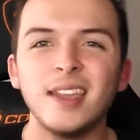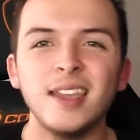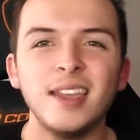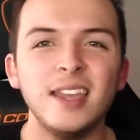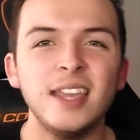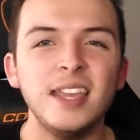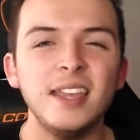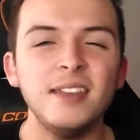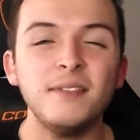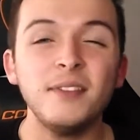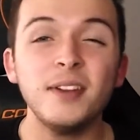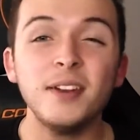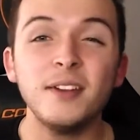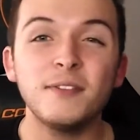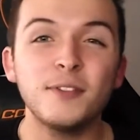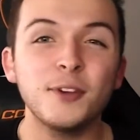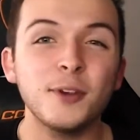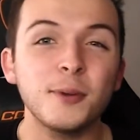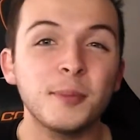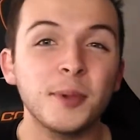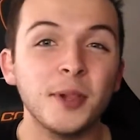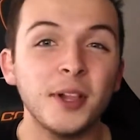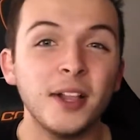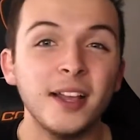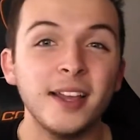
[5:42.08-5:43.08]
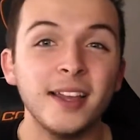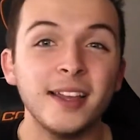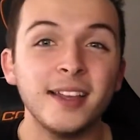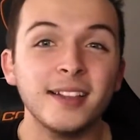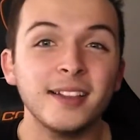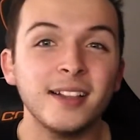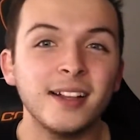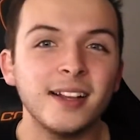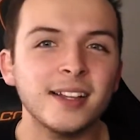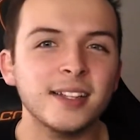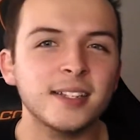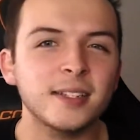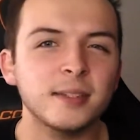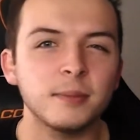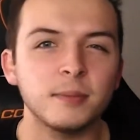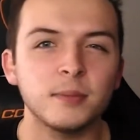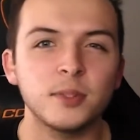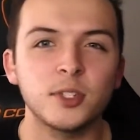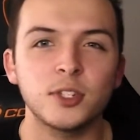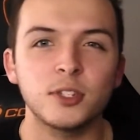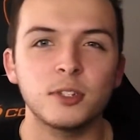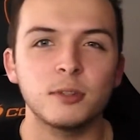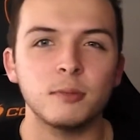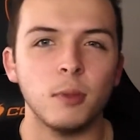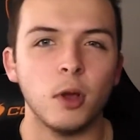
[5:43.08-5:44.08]
even if you're playing like
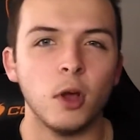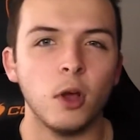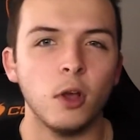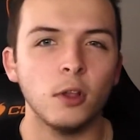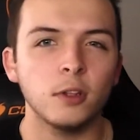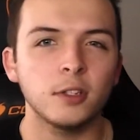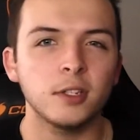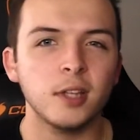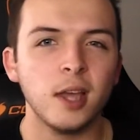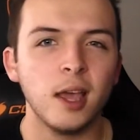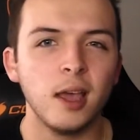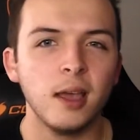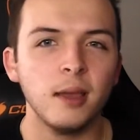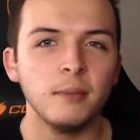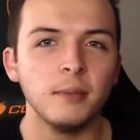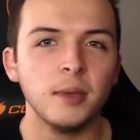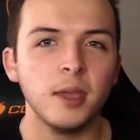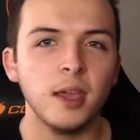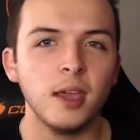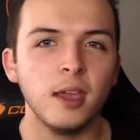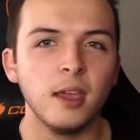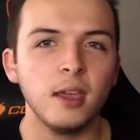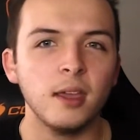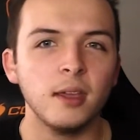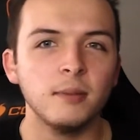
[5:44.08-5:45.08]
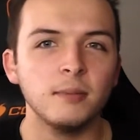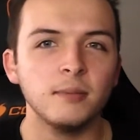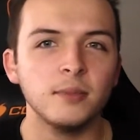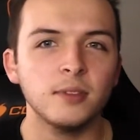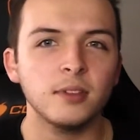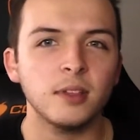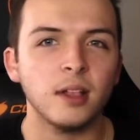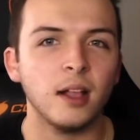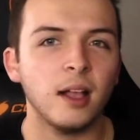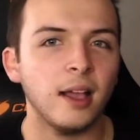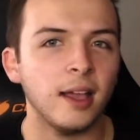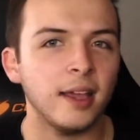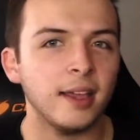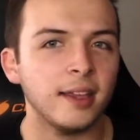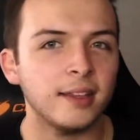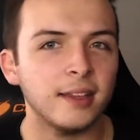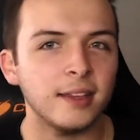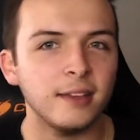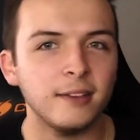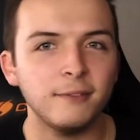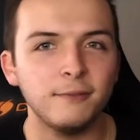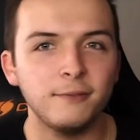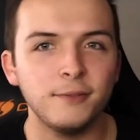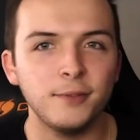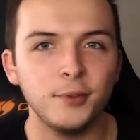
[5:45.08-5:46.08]
some small time games, like
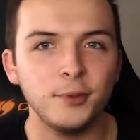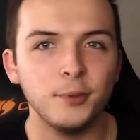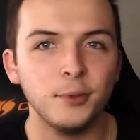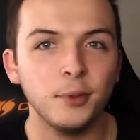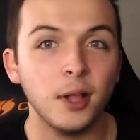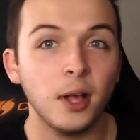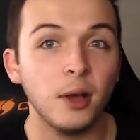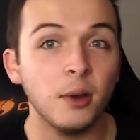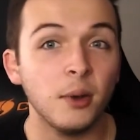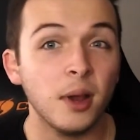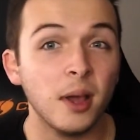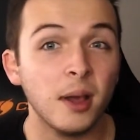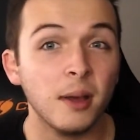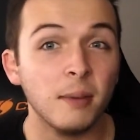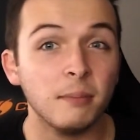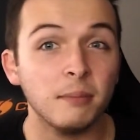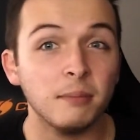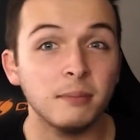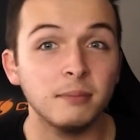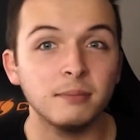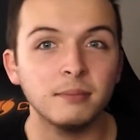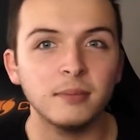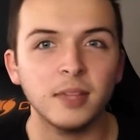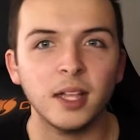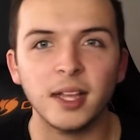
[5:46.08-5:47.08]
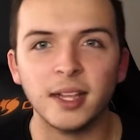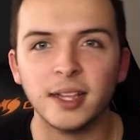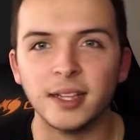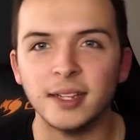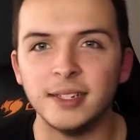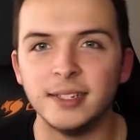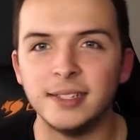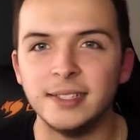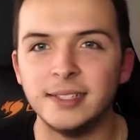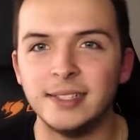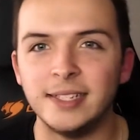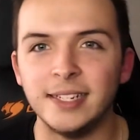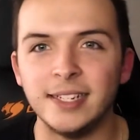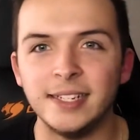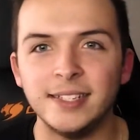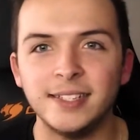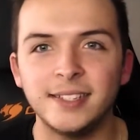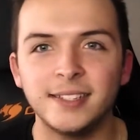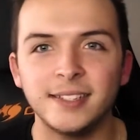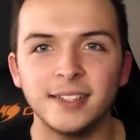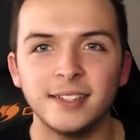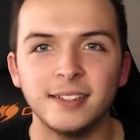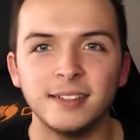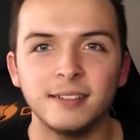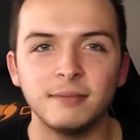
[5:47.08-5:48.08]
if you load up like a
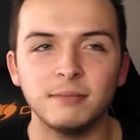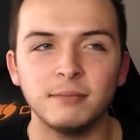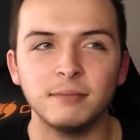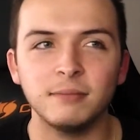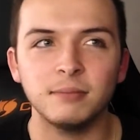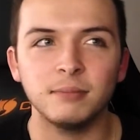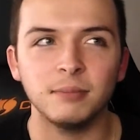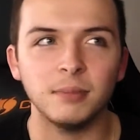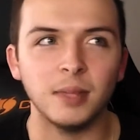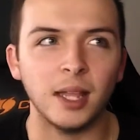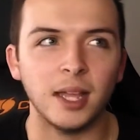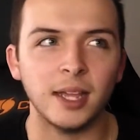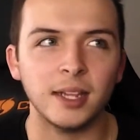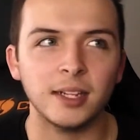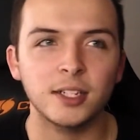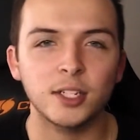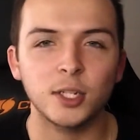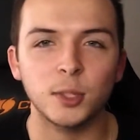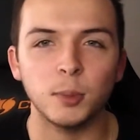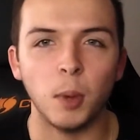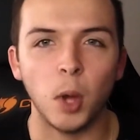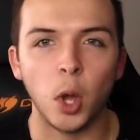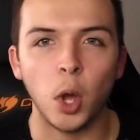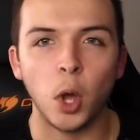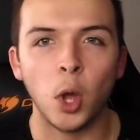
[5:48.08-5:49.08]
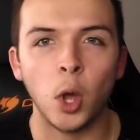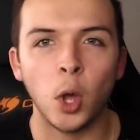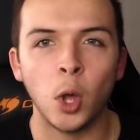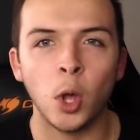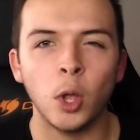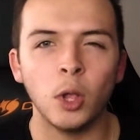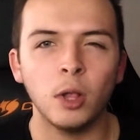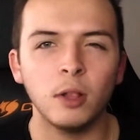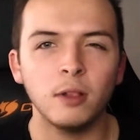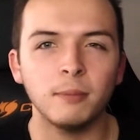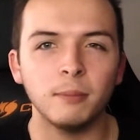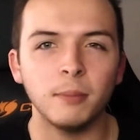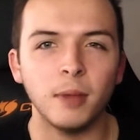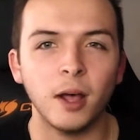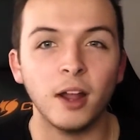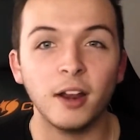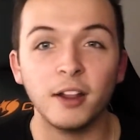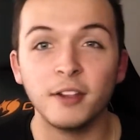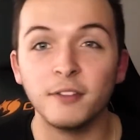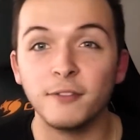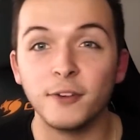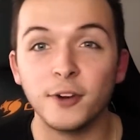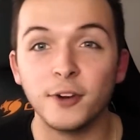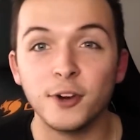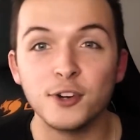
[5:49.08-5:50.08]
decent like small
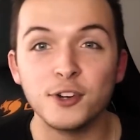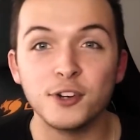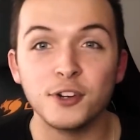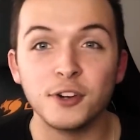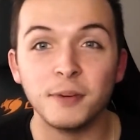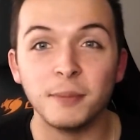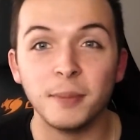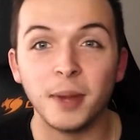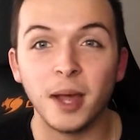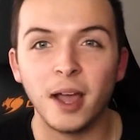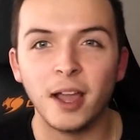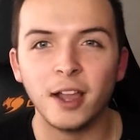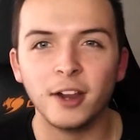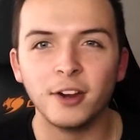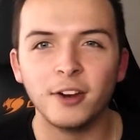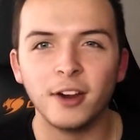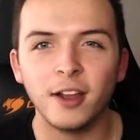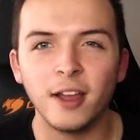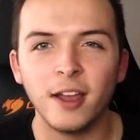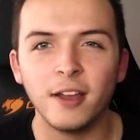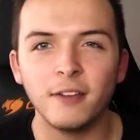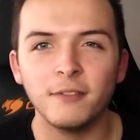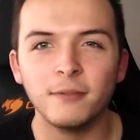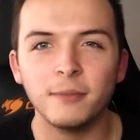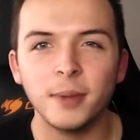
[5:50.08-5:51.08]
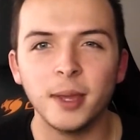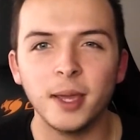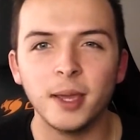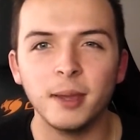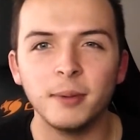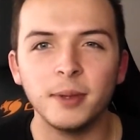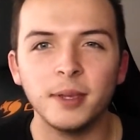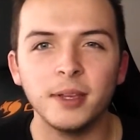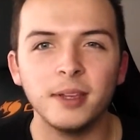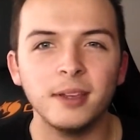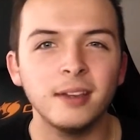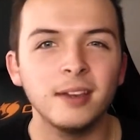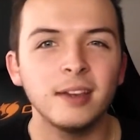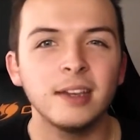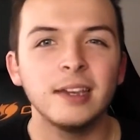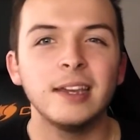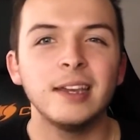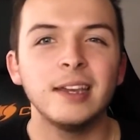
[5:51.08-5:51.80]
modded version of Minecraft maybe,